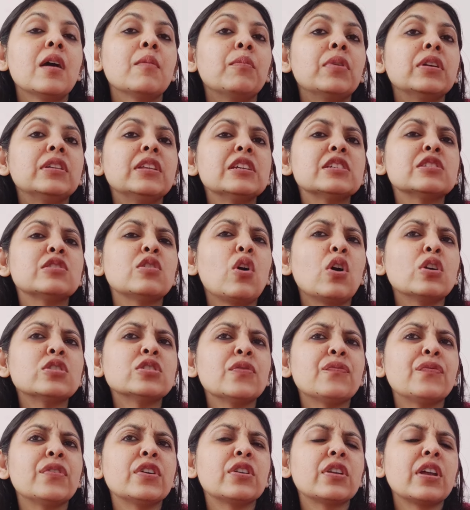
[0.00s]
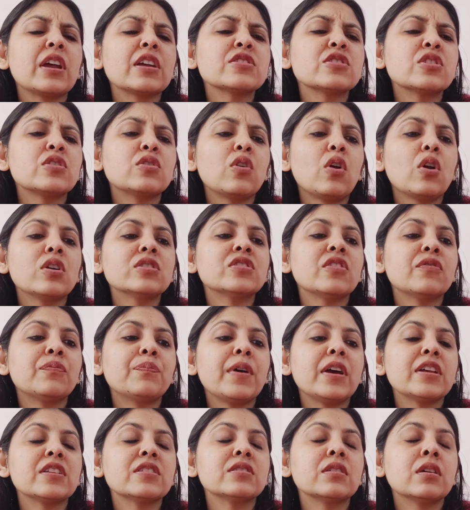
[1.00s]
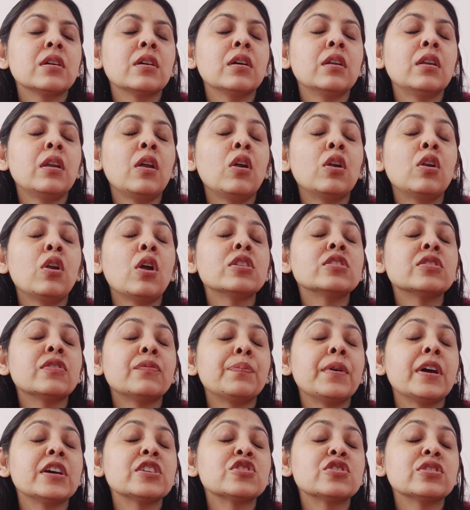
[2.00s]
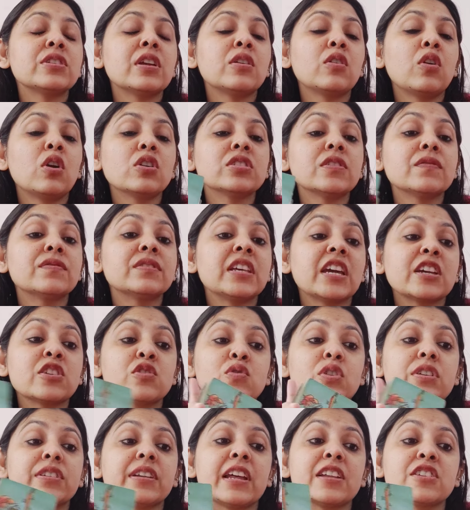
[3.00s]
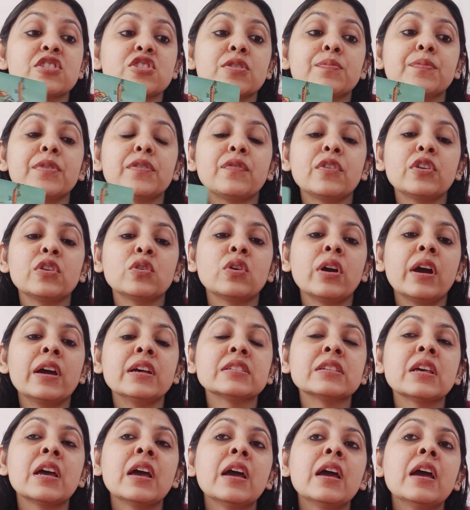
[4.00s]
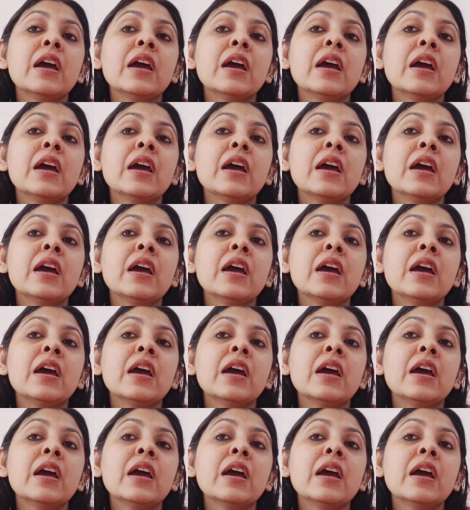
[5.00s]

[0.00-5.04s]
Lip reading: But there's lots of attraction, lots of passion, and lots of sexual tension between you guys.